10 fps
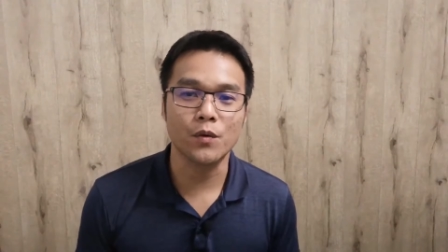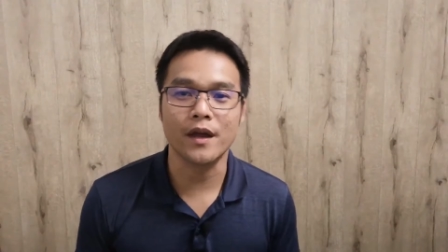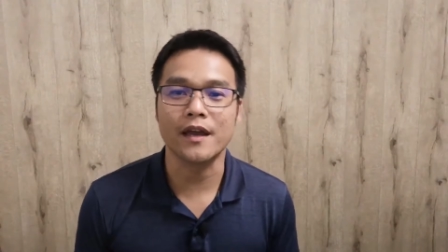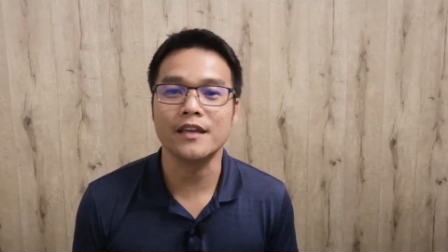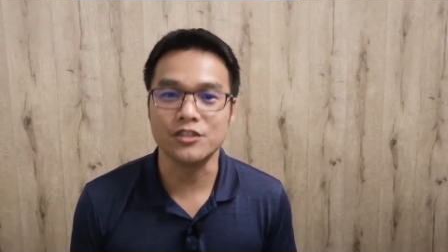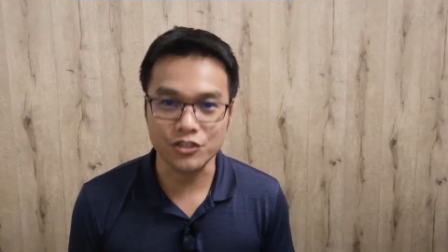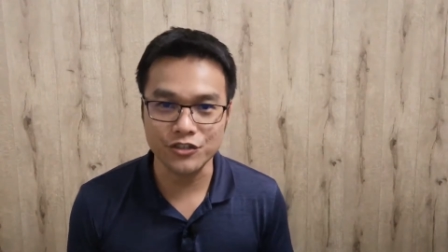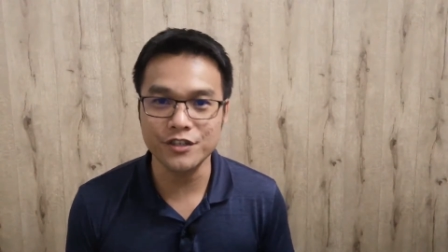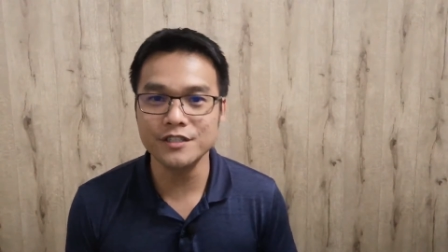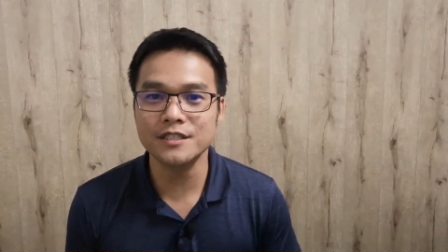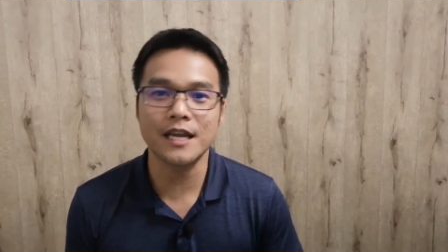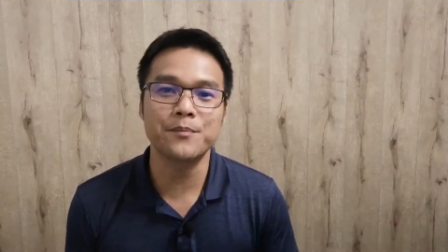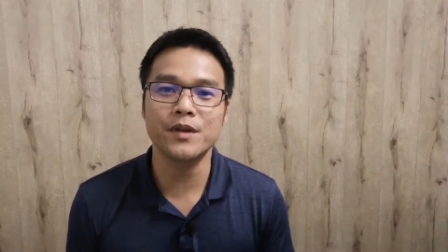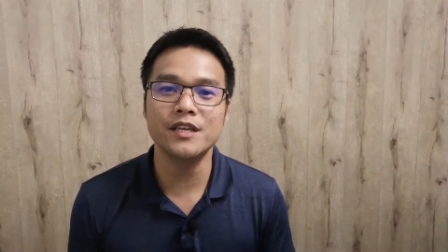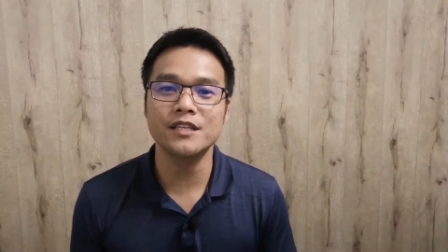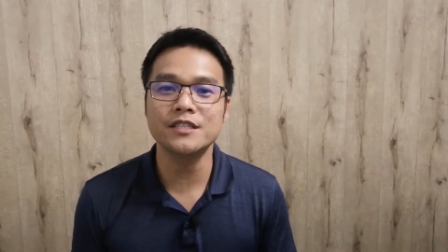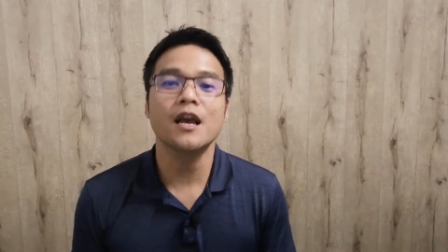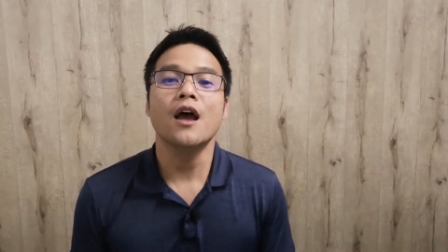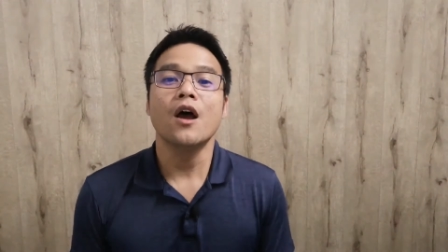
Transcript: where insurance companies